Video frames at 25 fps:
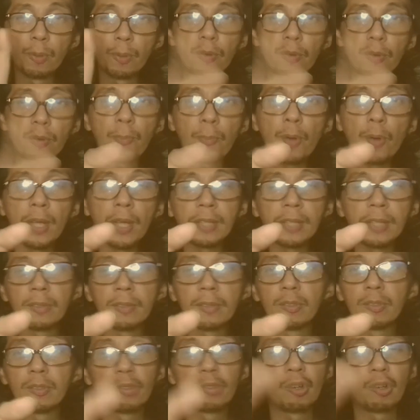prove a point
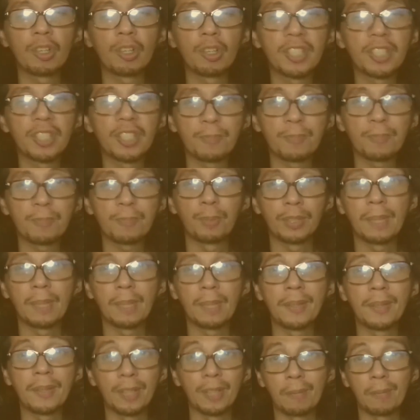or just put
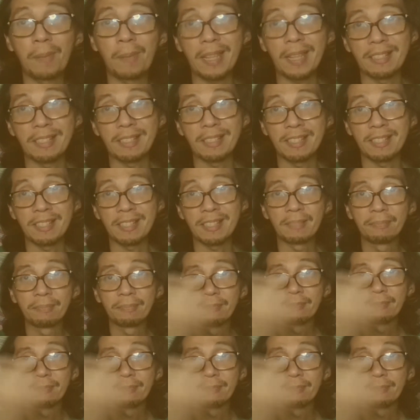them in their place.